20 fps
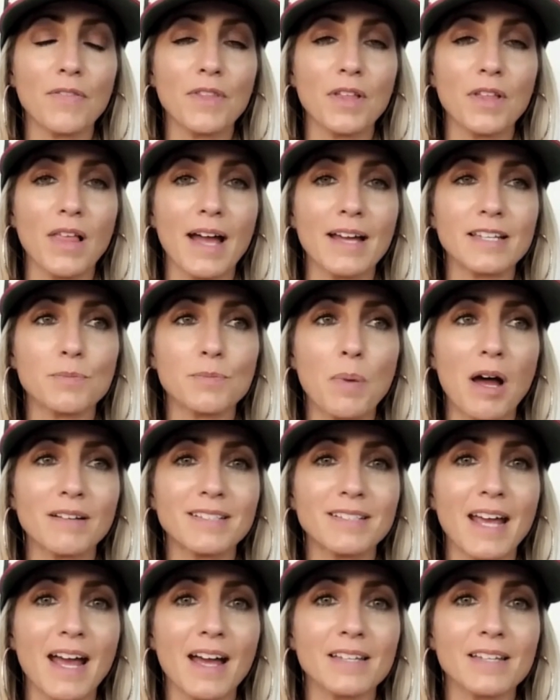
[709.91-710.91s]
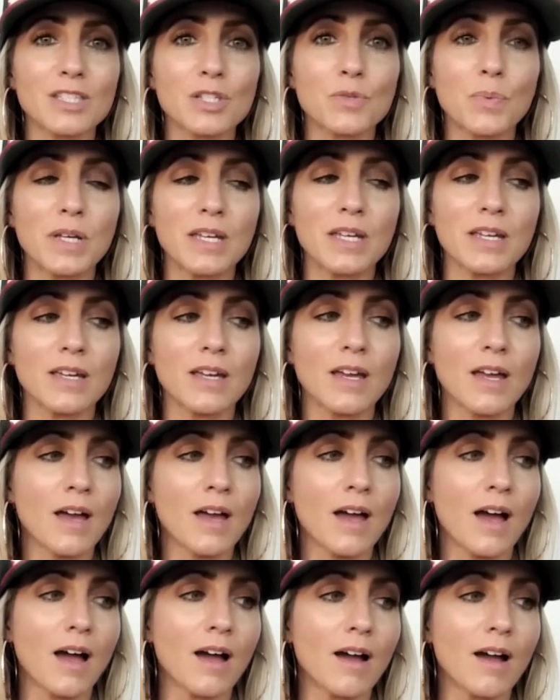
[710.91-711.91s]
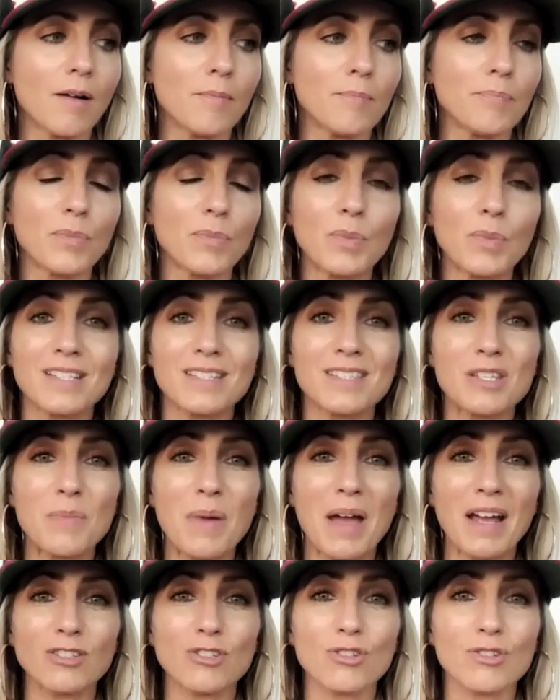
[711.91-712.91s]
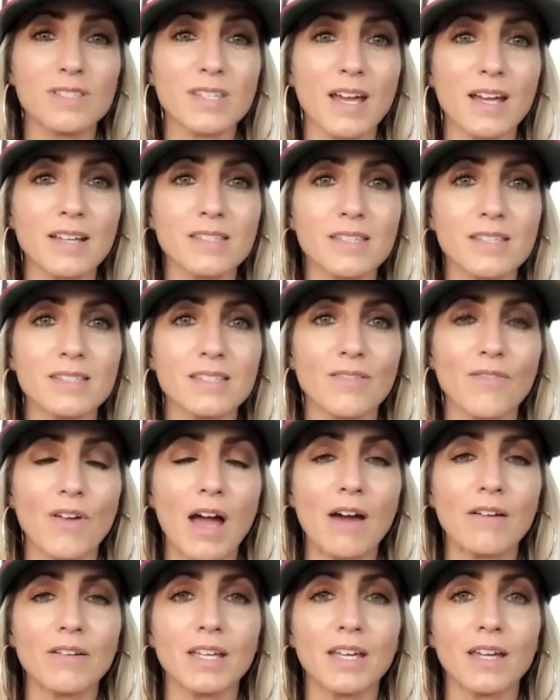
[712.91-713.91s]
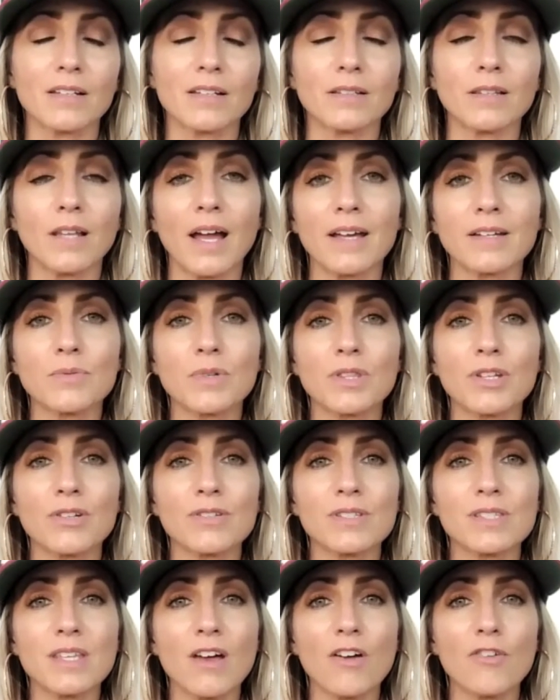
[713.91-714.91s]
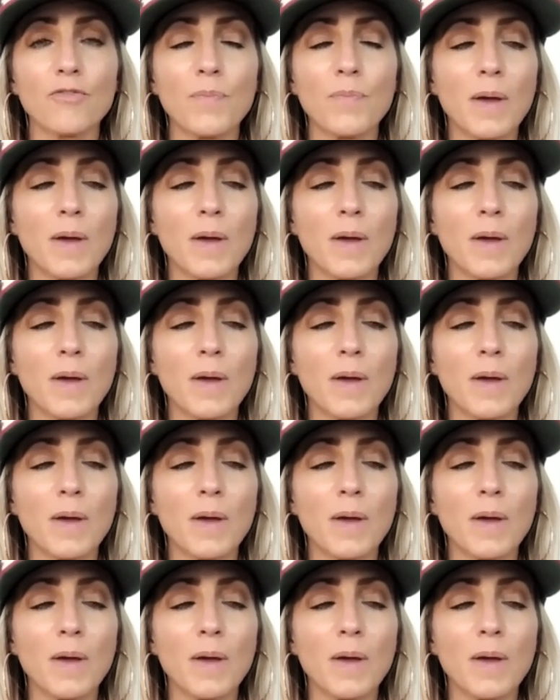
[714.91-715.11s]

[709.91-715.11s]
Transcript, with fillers: On the last podcast, we um, we did some exercises of how to get aligned with yourself,